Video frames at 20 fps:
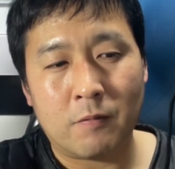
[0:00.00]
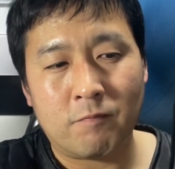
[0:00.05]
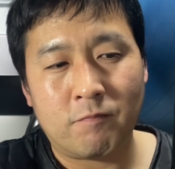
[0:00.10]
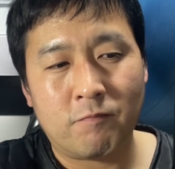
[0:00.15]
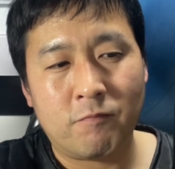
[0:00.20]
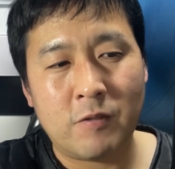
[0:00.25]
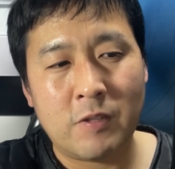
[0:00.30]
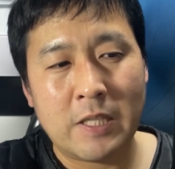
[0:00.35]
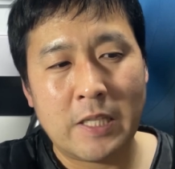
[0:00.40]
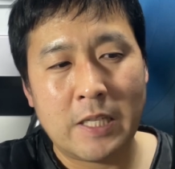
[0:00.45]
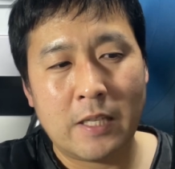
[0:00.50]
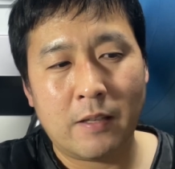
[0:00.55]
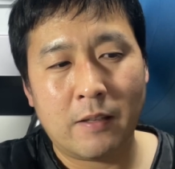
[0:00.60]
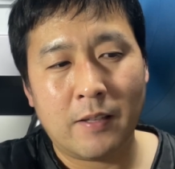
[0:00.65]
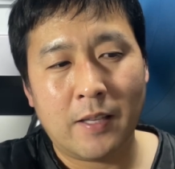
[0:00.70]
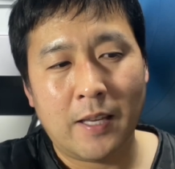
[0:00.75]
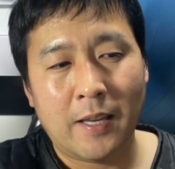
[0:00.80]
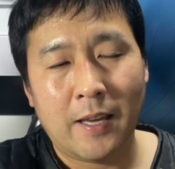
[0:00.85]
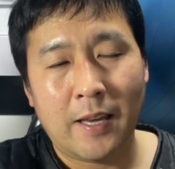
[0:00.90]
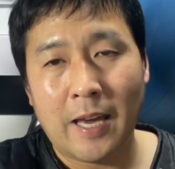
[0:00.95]
really
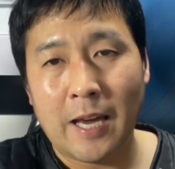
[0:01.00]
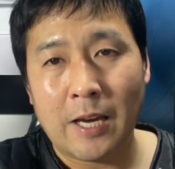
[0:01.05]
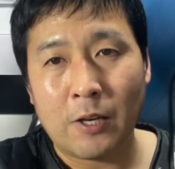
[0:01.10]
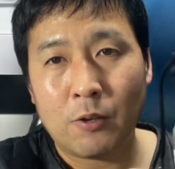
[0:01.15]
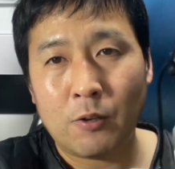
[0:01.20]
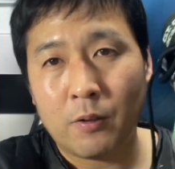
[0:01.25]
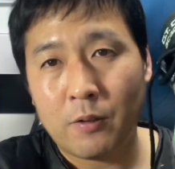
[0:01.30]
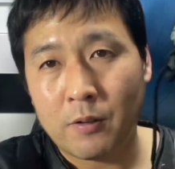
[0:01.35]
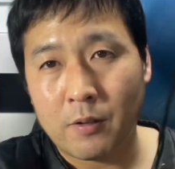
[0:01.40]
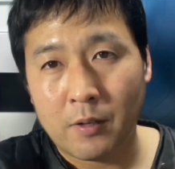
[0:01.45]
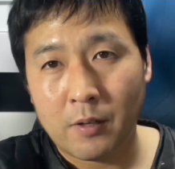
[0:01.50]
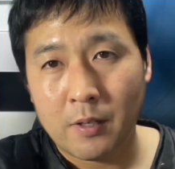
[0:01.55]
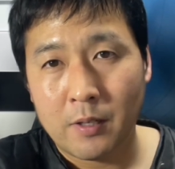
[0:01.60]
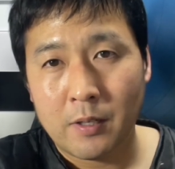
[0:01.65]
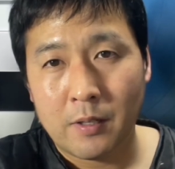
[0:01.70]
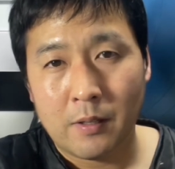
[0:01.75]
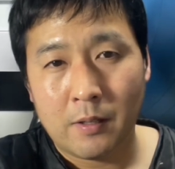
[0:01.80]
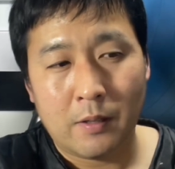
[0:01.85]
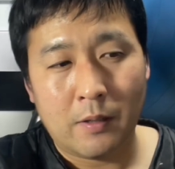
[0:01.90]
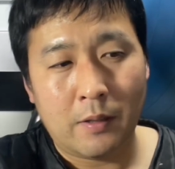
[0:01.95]
angular
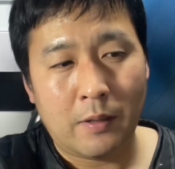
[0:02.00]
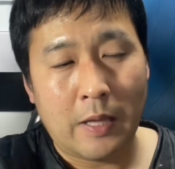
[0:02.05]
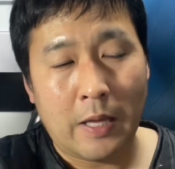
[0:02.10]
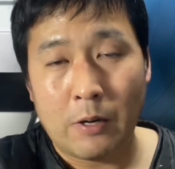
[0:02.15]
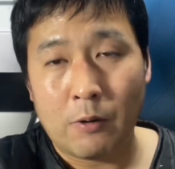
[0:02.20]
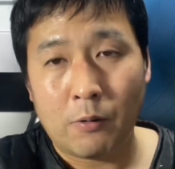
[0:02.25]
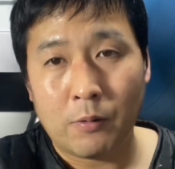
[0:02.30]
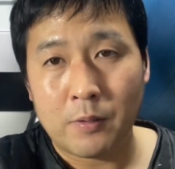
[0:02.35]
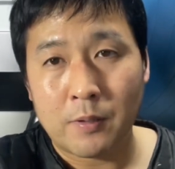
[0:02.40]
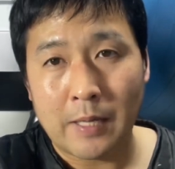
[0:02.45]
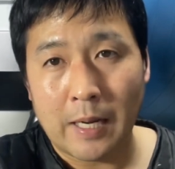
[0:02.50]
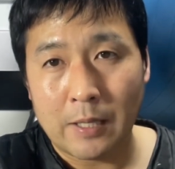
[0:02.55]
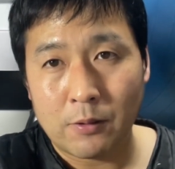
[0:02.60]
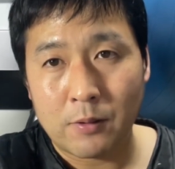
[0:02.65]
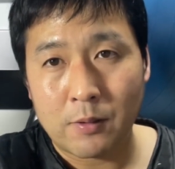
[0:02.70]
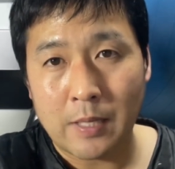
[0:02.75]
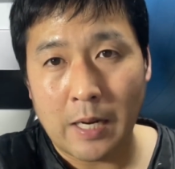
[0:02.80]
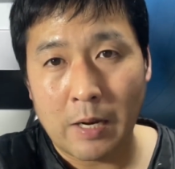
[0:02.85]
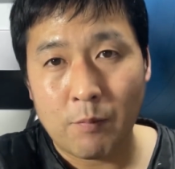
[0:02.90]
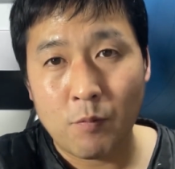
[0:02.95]
lateral
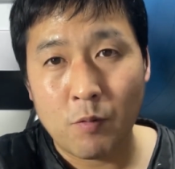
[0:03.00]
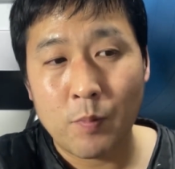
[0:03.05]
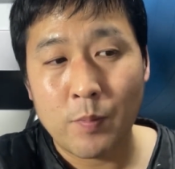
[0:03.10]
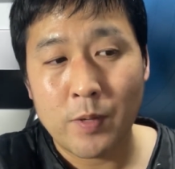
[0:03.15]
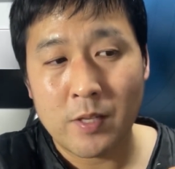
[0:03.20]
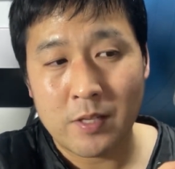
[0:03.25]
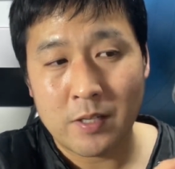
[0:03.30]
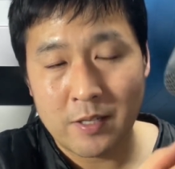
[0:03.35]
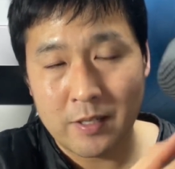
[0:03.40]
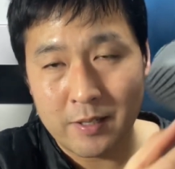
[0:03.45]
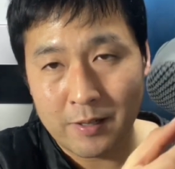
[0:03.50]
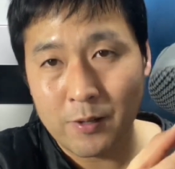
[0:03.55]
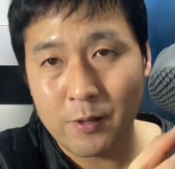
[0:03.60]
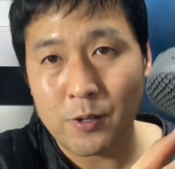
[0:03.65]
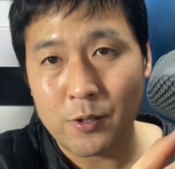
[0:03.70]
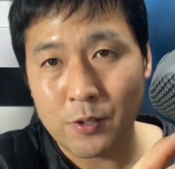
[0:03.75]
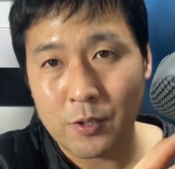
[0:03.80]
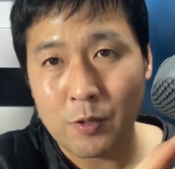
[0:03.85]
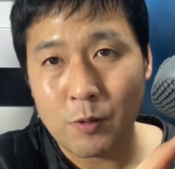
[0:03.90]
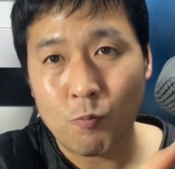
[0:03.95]
side-to-side movements, the
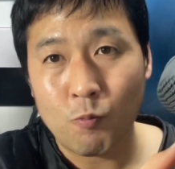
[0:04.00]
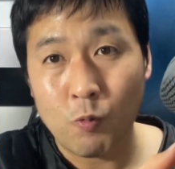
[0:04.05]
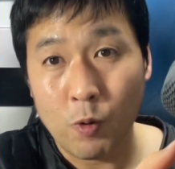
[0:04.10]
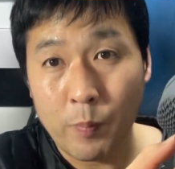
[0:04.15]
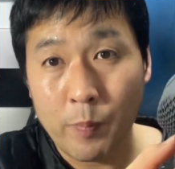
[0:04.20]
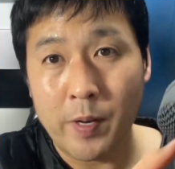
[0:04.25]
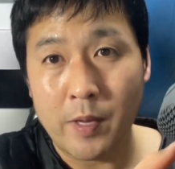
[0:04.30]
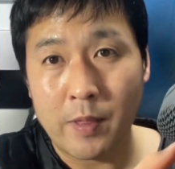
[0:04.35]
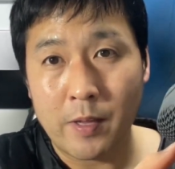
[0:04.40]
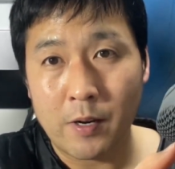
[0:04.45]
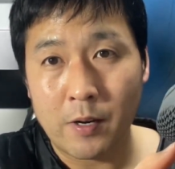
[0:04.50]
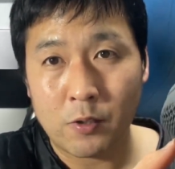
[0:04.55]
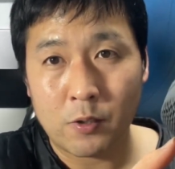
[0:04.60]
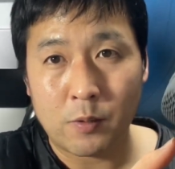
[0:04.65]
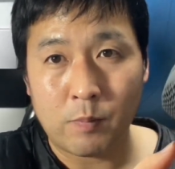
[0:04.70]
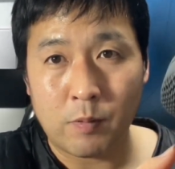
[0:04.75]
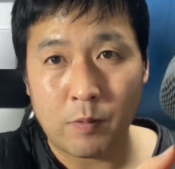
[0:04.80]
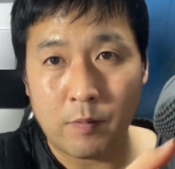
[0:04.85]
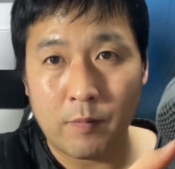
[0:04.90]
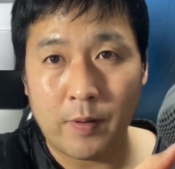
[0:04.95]
cushioning will be there to
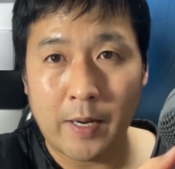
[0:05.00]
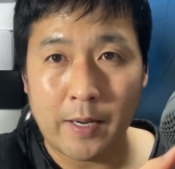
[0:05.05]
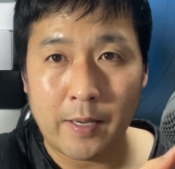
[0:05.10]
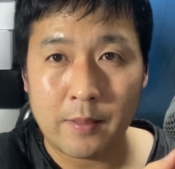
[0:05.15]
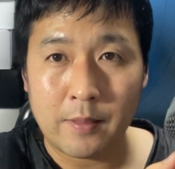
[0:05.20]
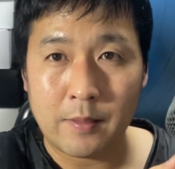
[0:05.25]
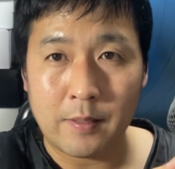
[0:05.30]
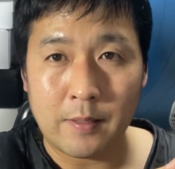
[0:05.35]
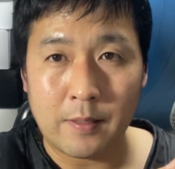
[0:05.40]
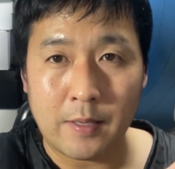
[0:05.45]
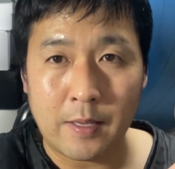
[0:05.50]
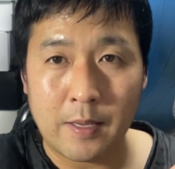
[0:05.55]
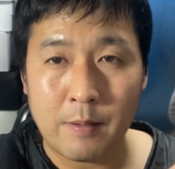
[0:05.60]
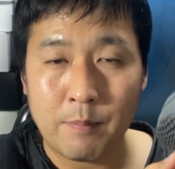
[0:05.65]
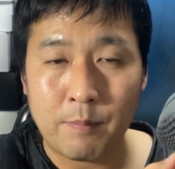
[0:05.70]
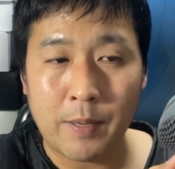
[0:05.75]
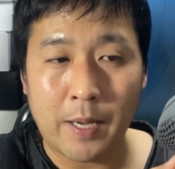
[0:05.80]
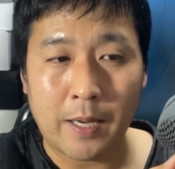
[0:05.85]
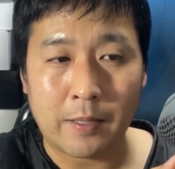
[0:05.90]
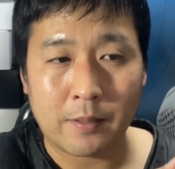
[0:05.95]
provide the
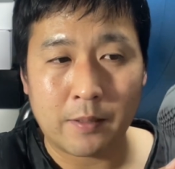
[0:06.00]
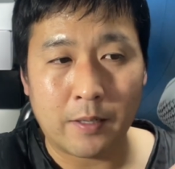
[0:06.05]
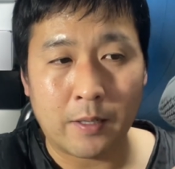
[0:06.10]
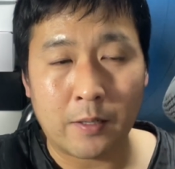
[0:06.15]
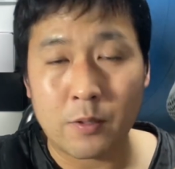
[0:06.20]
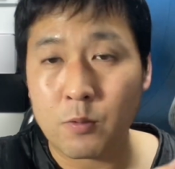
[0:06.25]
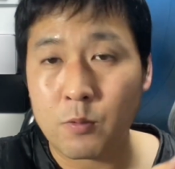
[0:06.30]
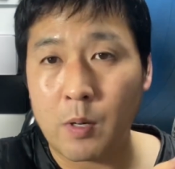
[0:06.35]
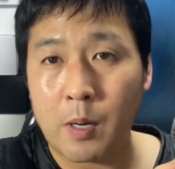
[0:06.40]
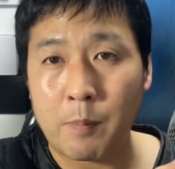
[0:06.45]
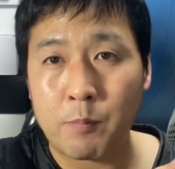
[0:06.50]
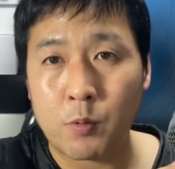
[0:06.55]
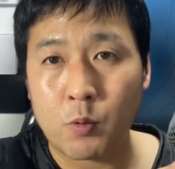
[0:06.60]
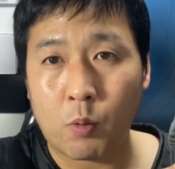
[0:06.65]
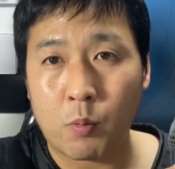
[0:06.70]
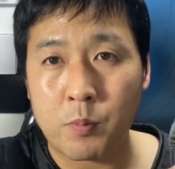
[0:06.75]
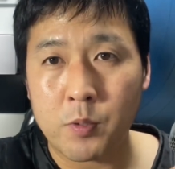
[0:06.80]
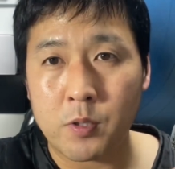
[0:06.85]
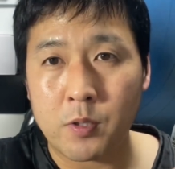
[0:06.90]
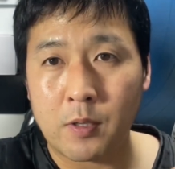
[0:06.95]
impact
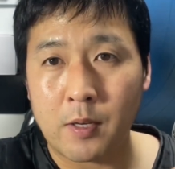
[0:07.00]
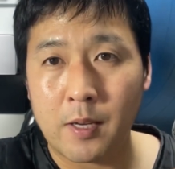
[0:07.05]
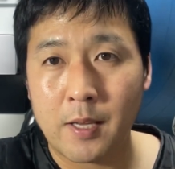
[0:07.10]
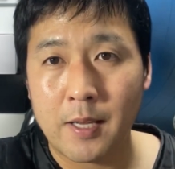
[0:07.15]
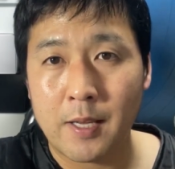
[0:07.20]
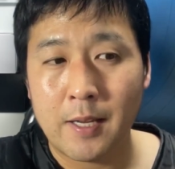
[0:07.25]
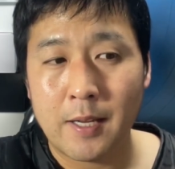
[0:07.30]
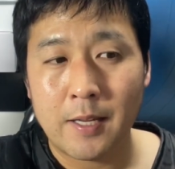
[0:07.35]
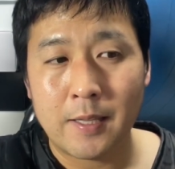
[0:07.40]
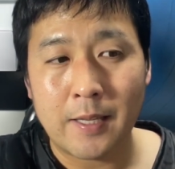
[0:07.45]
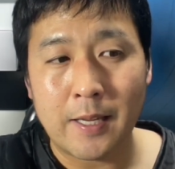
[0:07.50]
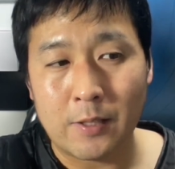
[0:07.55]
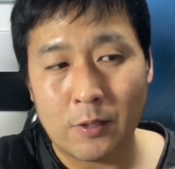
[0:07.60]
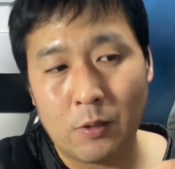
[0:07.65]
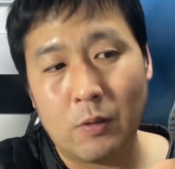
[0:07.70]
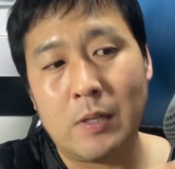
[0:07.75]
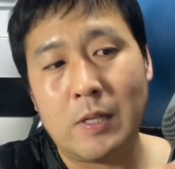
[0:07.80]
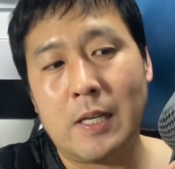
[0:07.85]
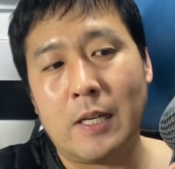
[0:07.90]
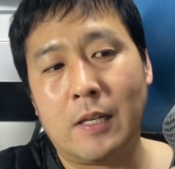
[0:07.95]
absorption that
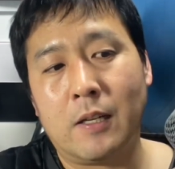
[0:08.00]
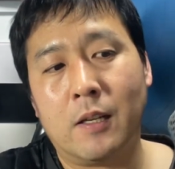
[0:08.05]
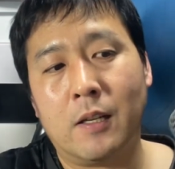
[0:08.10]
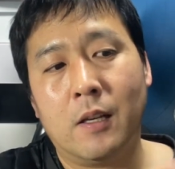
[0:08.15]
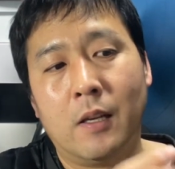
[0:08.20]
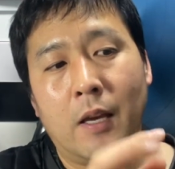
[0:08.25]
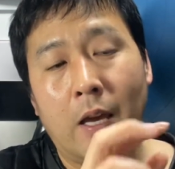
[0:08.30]
you need,